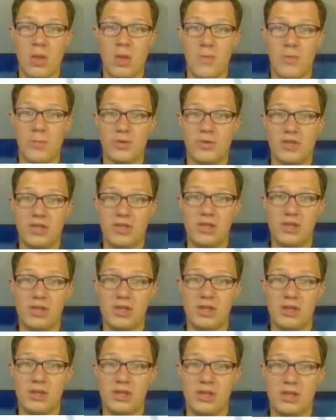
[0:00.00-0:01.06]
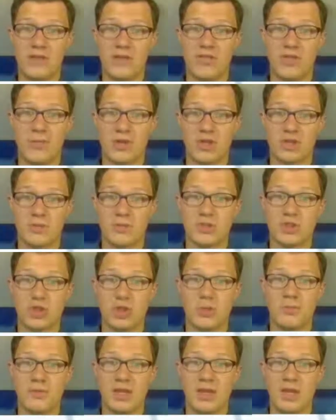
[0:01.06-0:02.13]
particularly if the measurements are
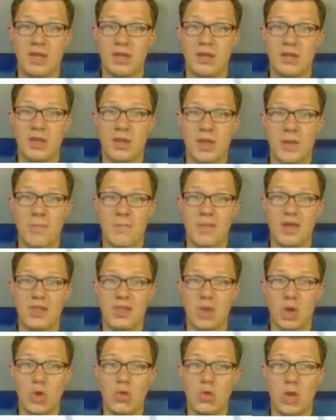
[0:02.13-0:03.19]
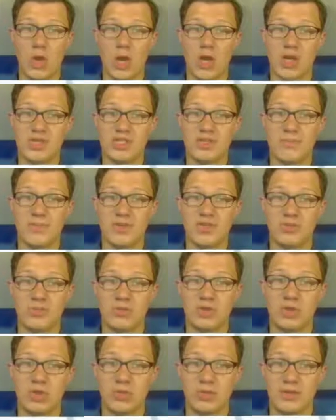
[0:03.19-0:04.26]
obtained by low-cost measurement
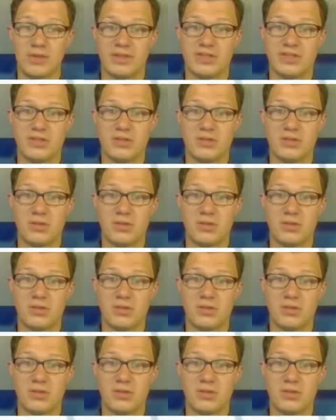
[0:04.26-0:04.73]
units.